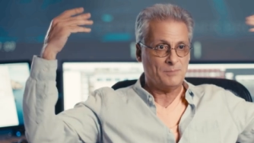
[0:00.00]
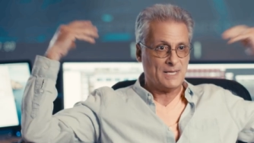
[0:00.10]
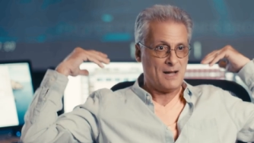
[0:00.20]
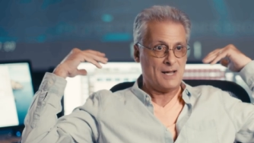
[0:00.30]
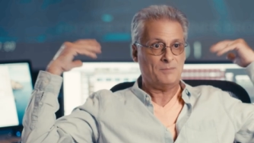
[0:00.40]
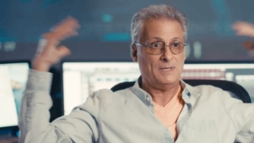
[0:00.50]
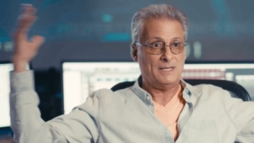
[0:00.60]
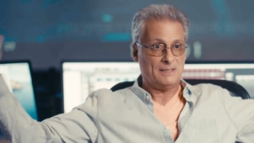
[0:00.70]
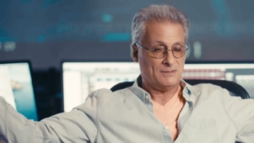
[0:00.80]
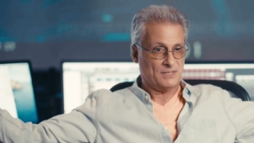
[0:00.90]
behind
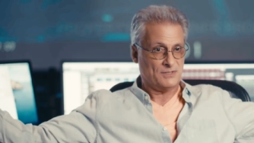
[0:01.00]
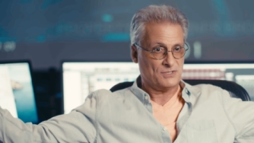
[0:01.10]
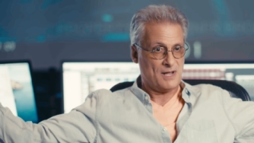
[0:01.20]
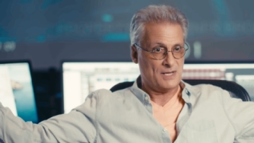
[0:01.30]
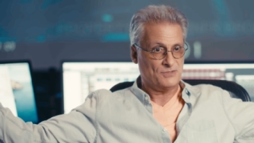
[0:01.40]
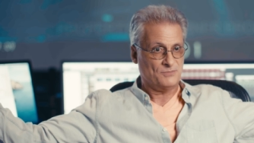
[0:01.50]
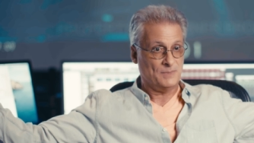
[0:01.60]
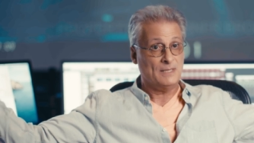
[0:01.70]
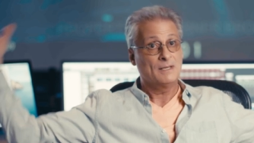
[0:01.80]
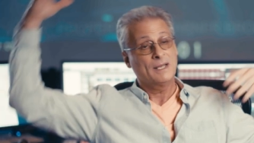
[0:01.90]
me and to the sides of
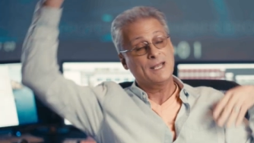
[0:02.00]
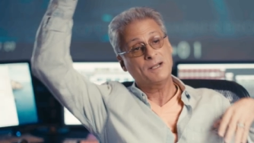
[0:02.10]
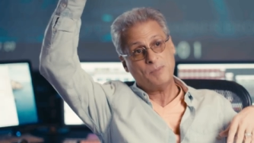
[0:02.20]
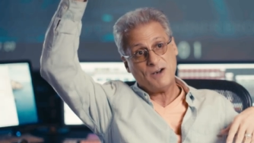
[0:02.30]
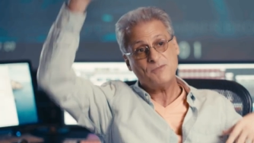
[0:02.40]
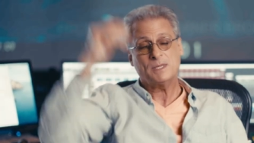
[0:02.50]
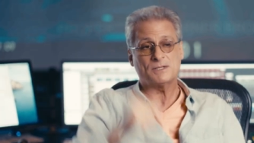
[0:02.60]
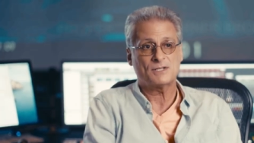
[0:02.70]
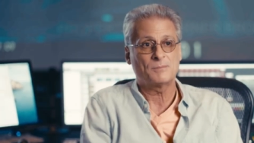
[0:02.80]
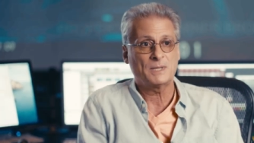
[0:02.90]
me and above me
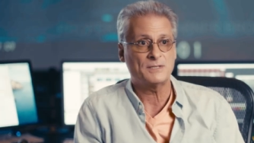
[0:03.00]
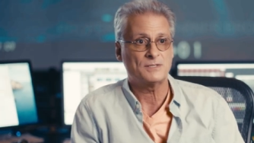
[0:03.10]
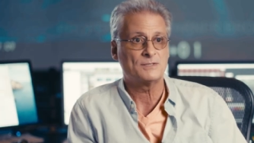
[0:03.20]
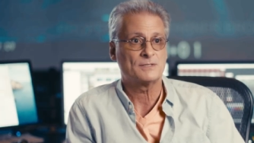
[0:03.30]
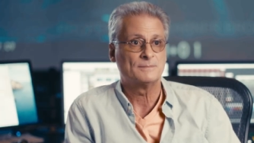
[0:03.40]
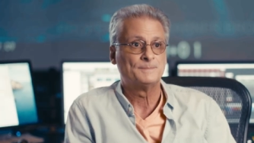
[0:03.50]
in some cases.